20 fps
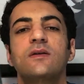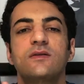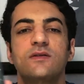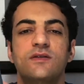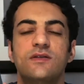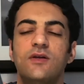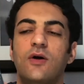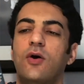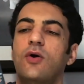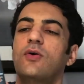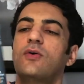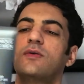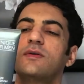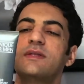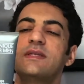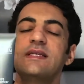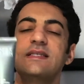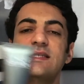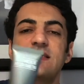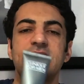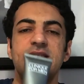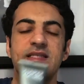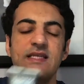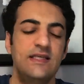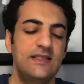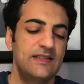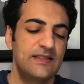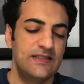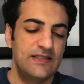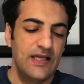So this is
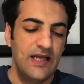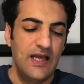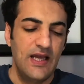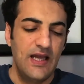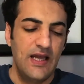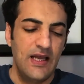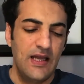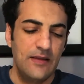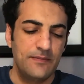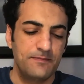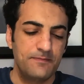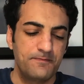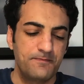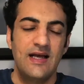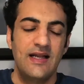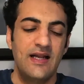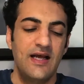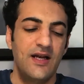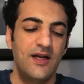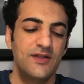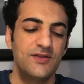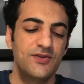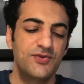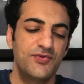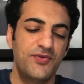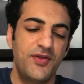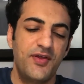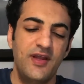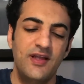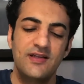this, and
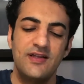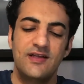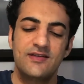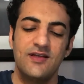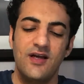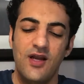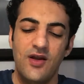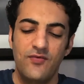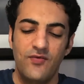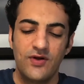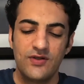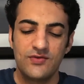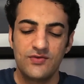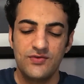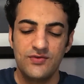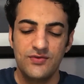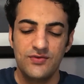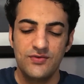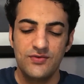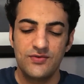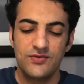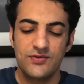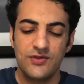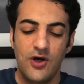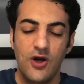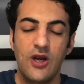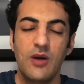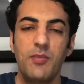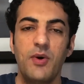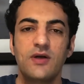another thing that I want to
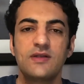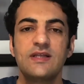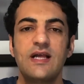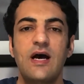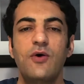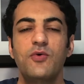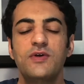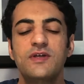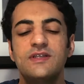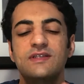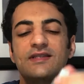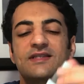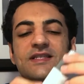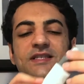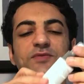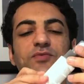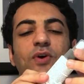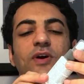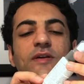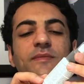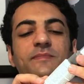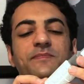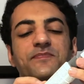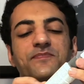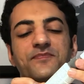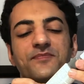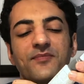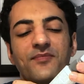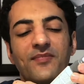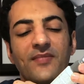talk about now is this one,
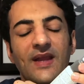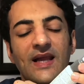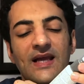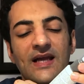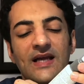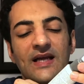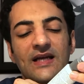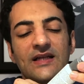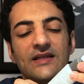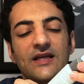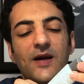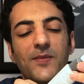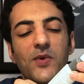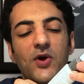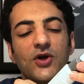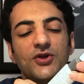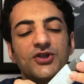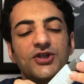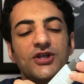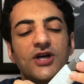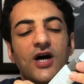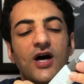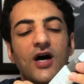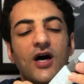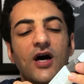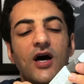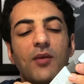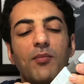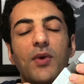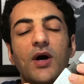
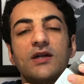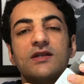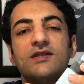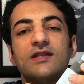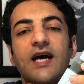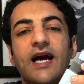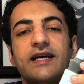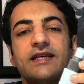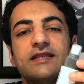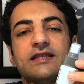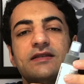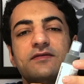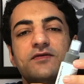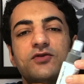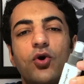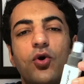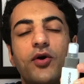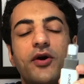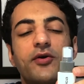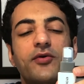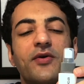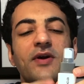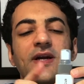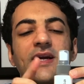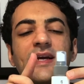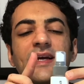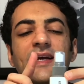Dermalogica Multi-Active Toner.